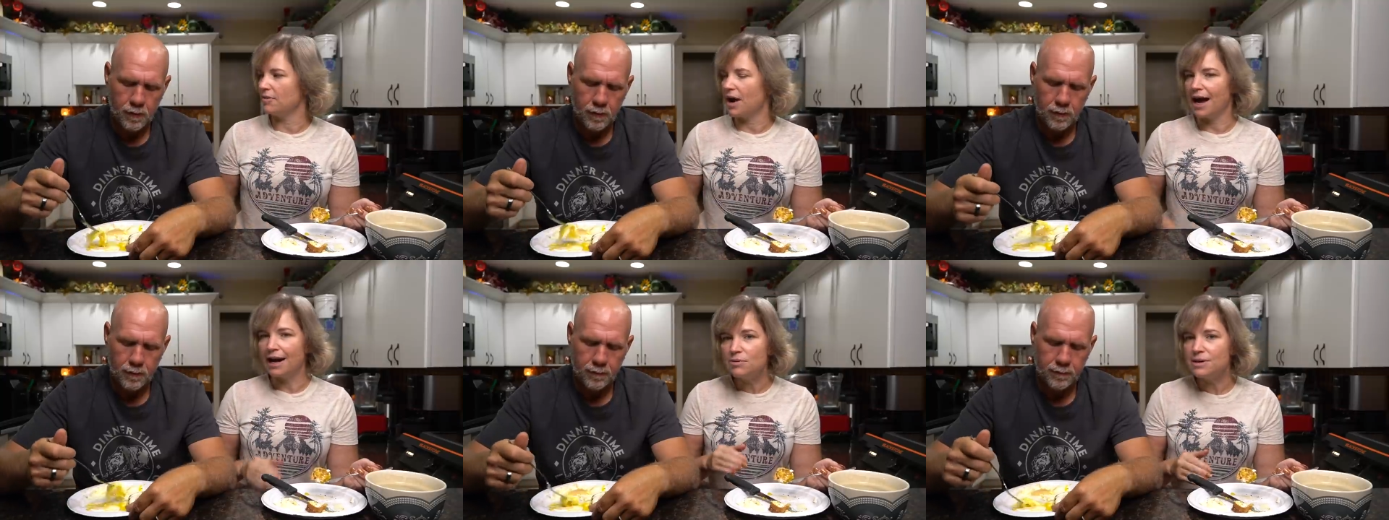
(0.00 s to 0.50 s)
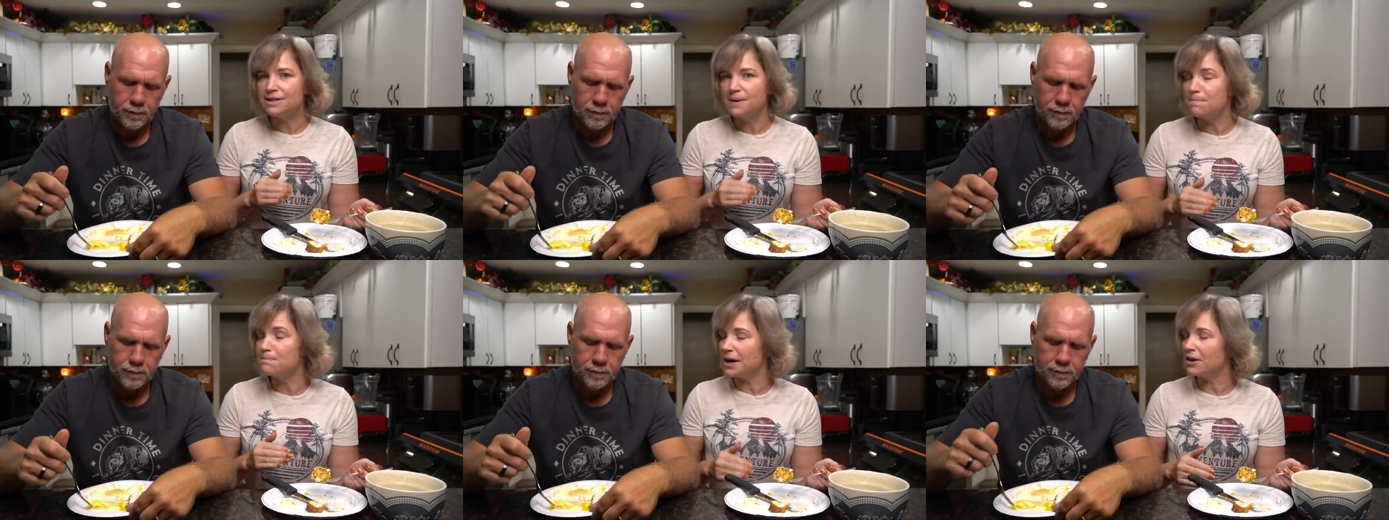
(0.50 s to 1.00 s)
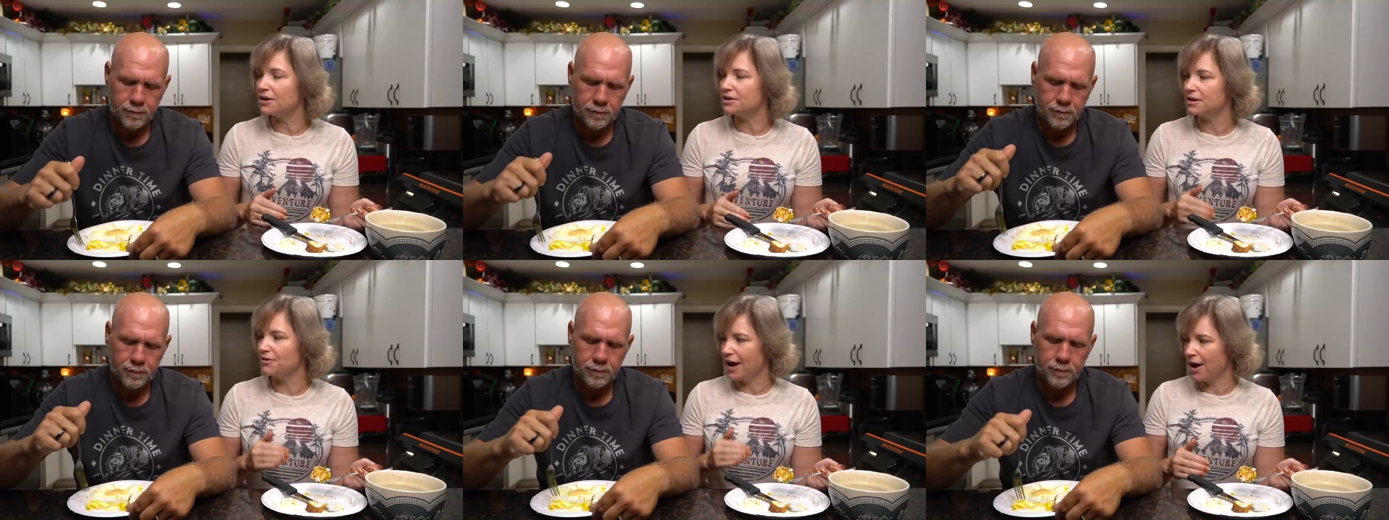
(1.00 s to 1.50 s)
Speaker 1: I was embarrassed of
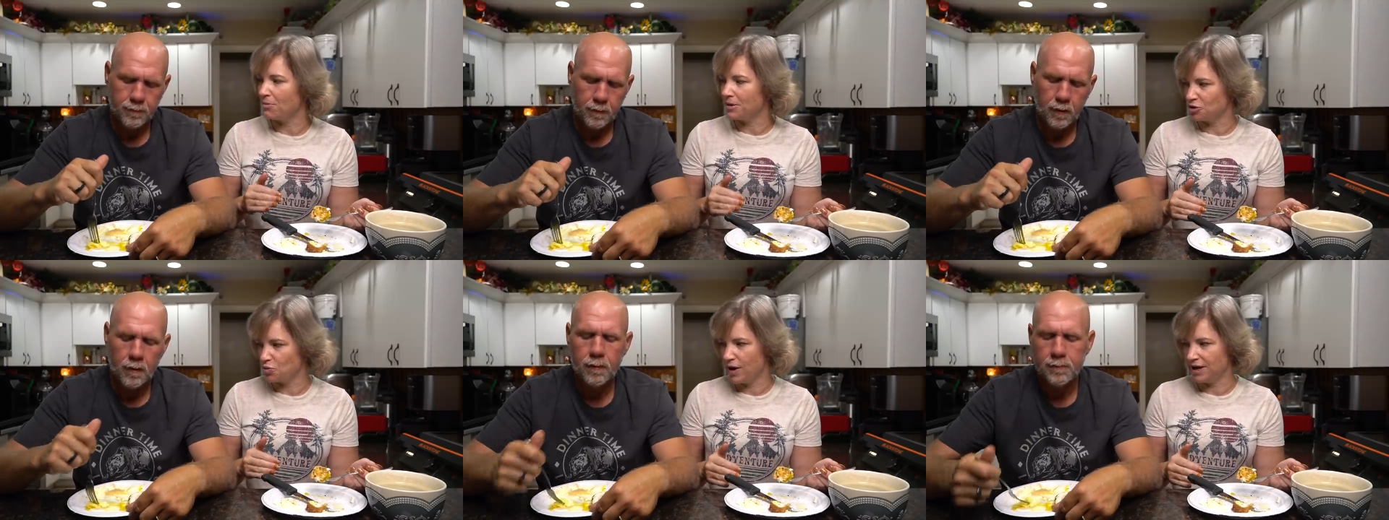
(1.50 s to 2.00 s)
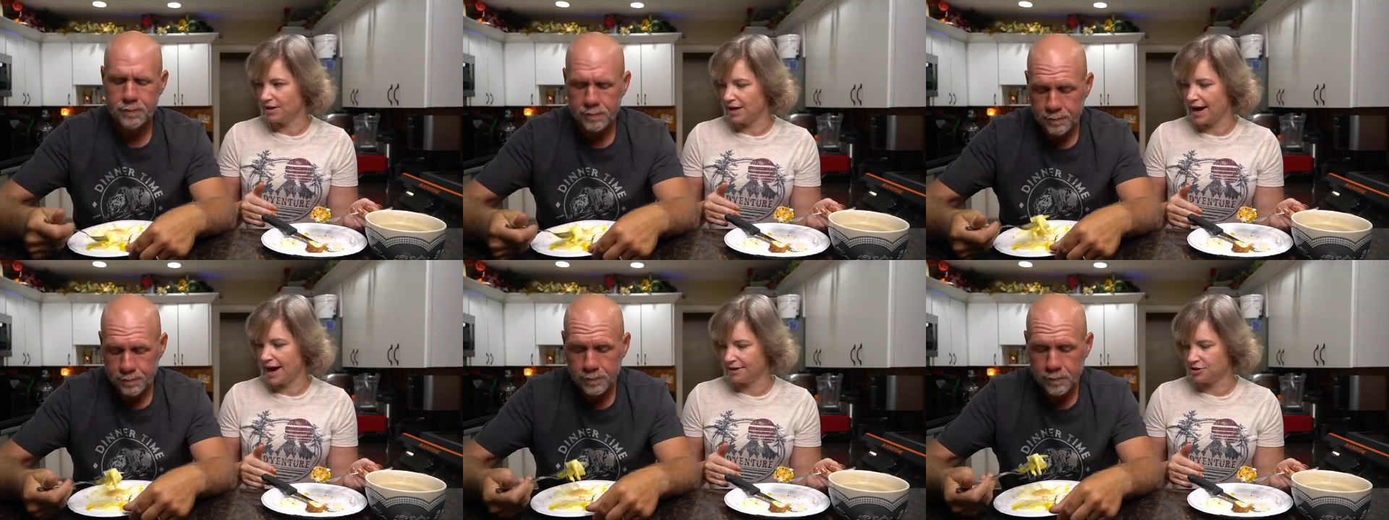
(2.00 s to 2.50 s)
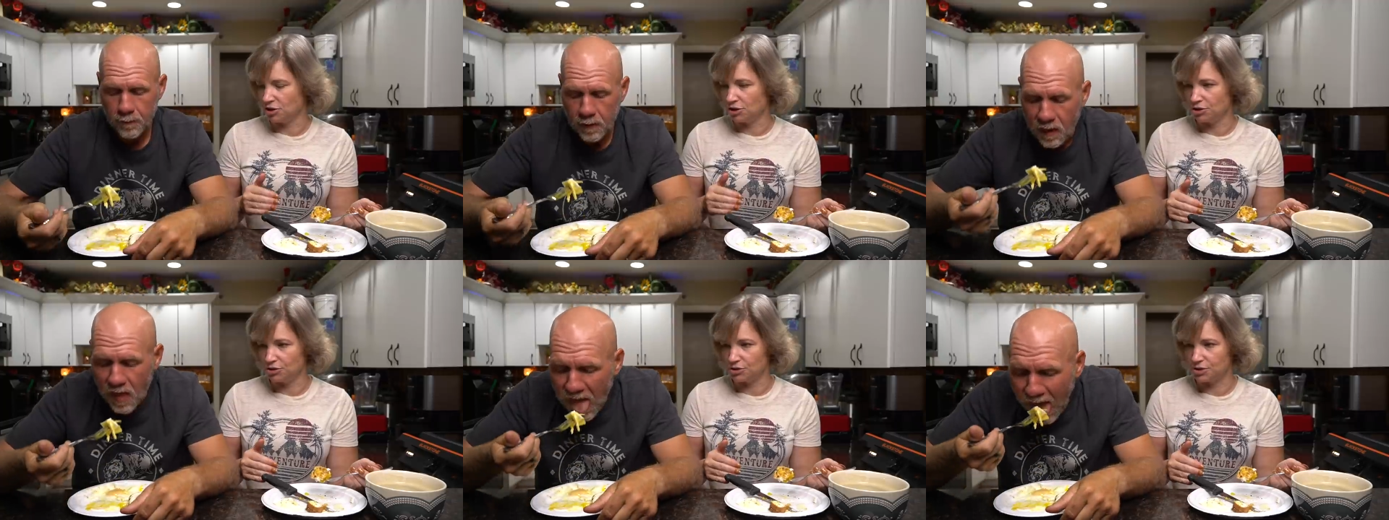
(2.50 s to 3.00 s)
how much weight that I had to
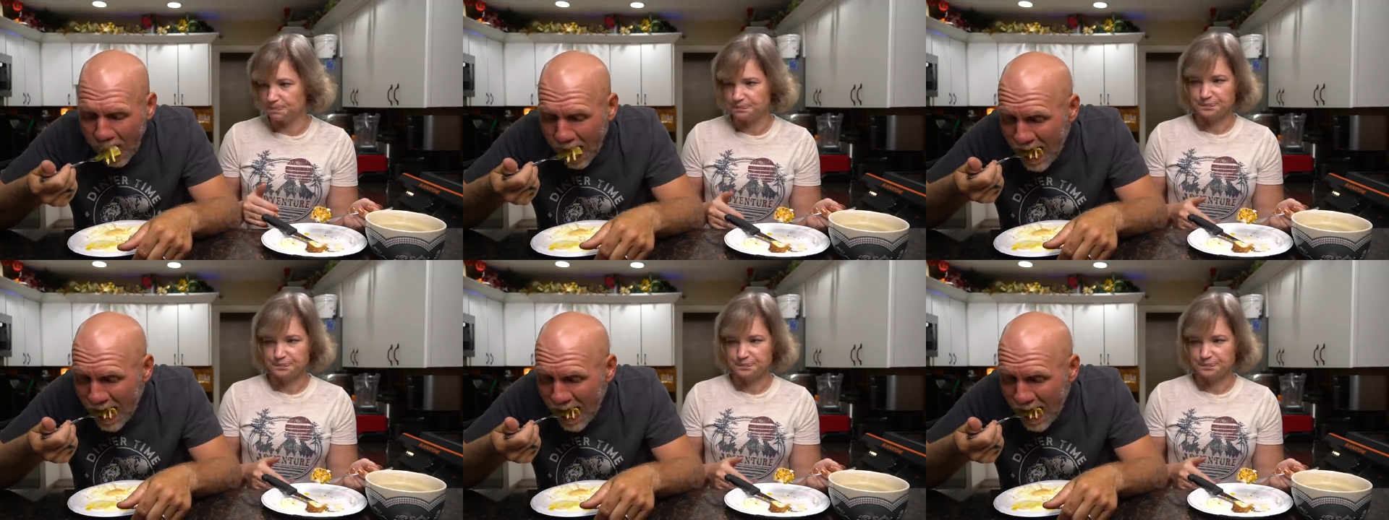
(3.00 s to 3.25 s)
lose.